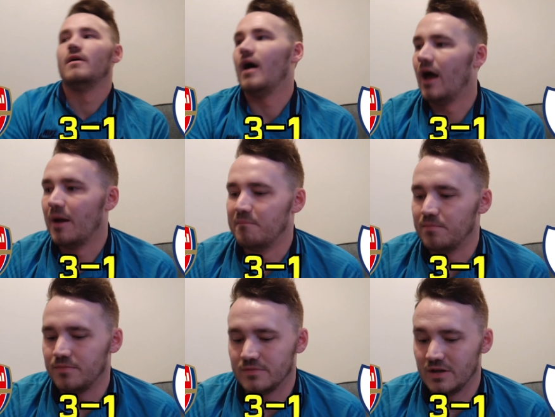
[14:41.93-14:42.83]

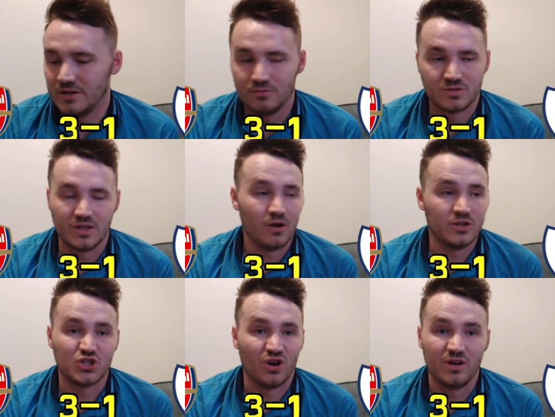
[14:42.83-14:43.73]
Um, and he was the
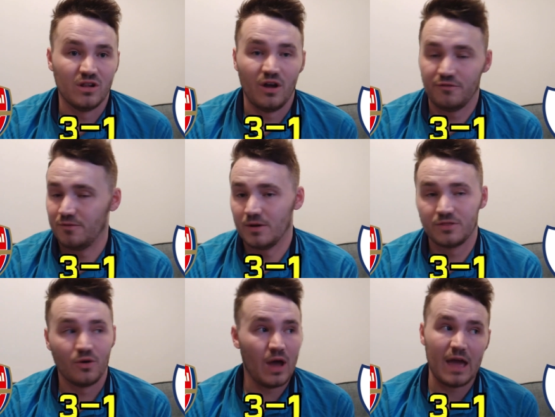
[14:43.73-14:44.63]
only shining light for me. I
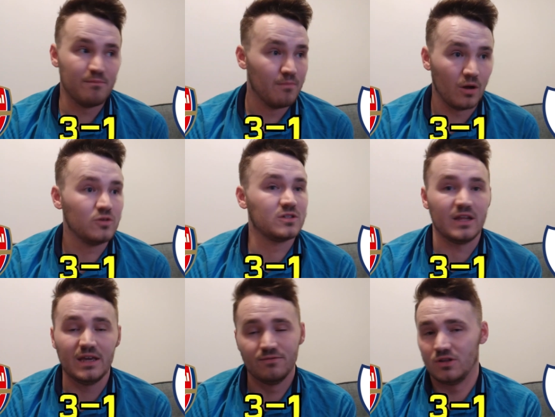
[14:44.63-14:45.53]
thought eh,
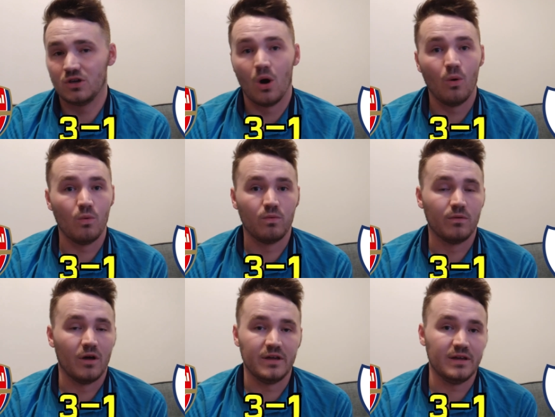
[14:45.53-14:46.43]
mostly, even the goal,
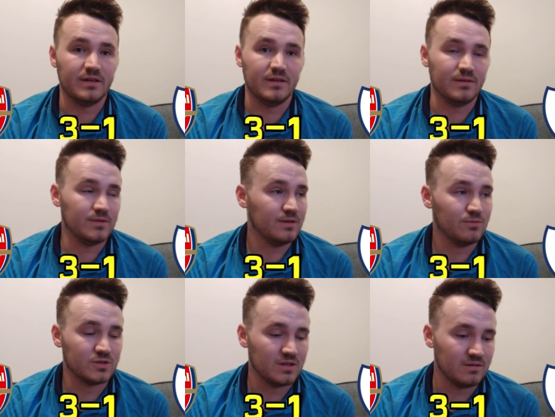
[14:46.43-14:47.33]
like it, it, it
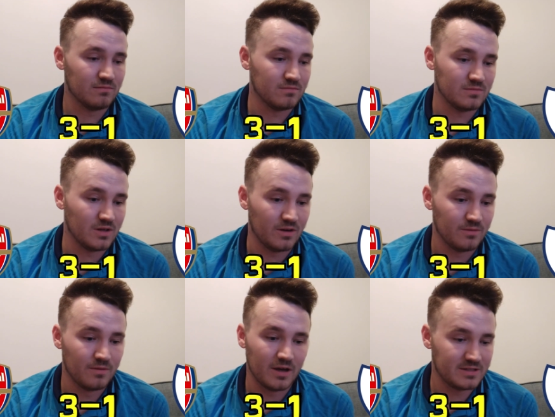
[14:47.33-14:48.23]
wasn't, you
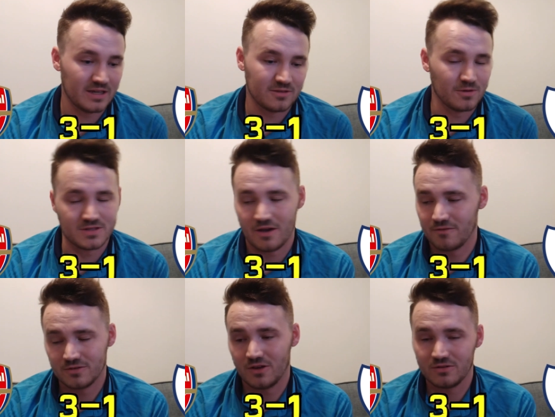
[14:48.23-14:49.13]
know, I said to myself,
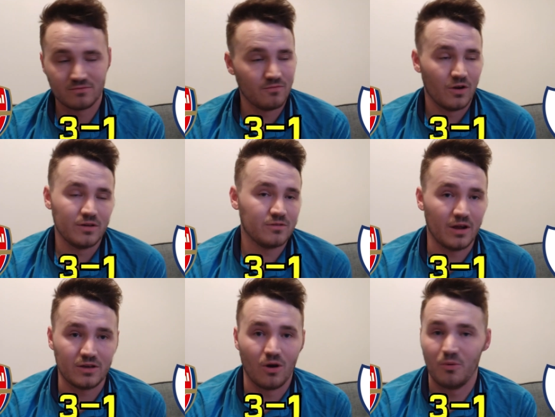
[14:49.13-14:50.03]
I was like, right,
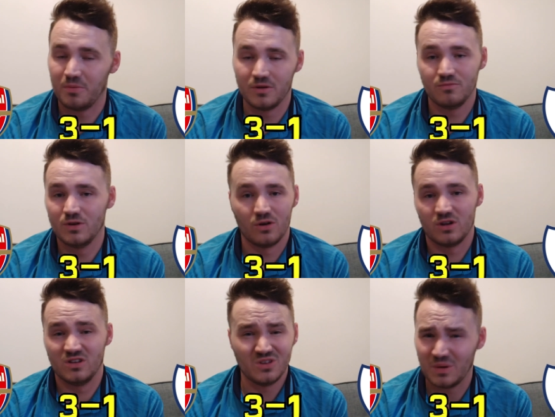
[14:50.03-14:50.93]
great goal, but we're not
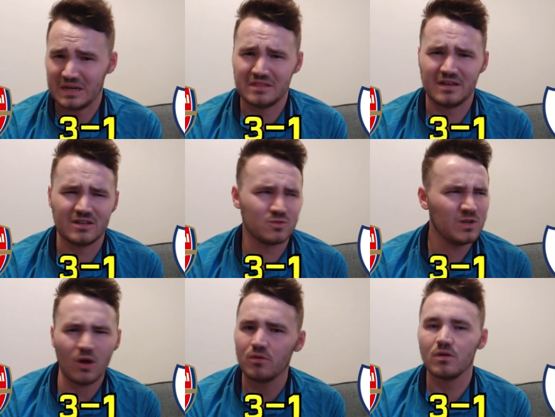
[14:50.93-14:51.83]
going to do anything because
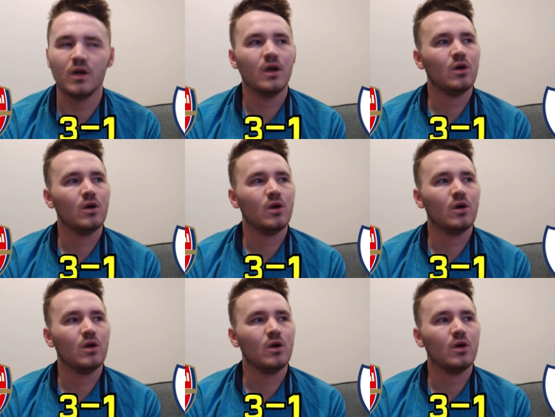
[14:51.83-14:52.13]
we don't,